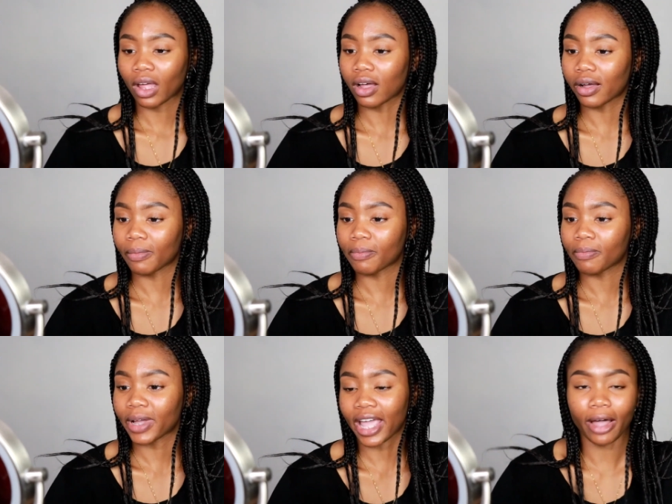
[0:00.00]

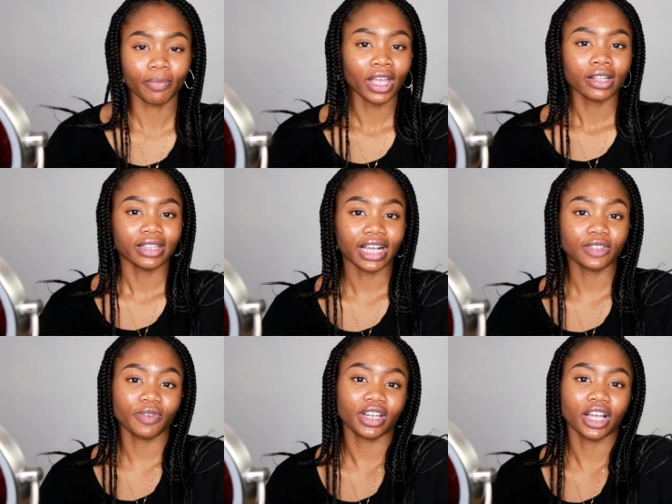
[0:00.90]
But yeah,
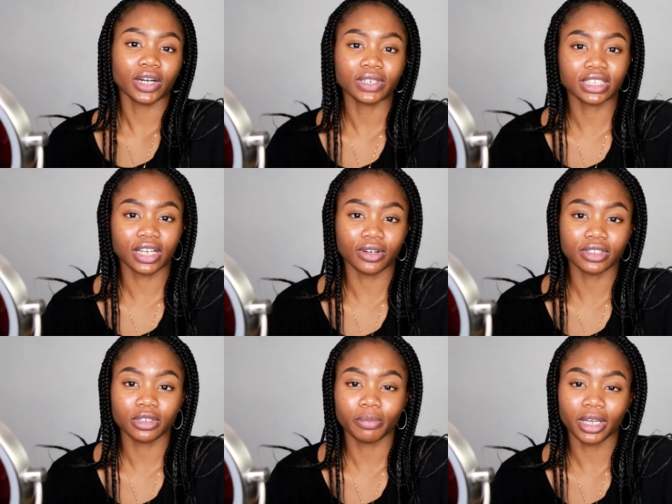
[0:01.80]
next video is
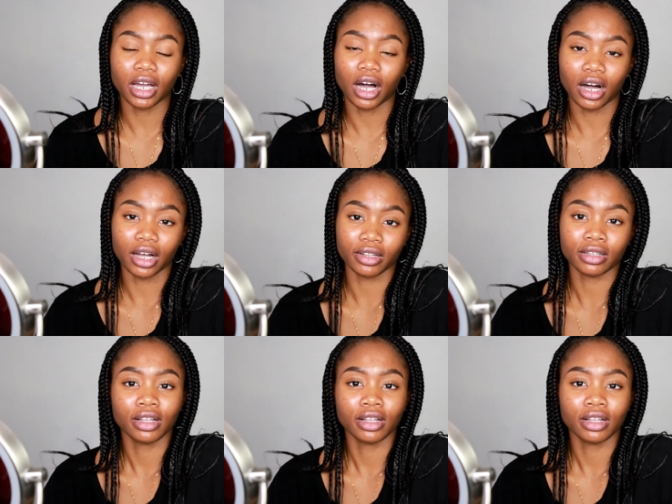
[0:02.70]
going to be on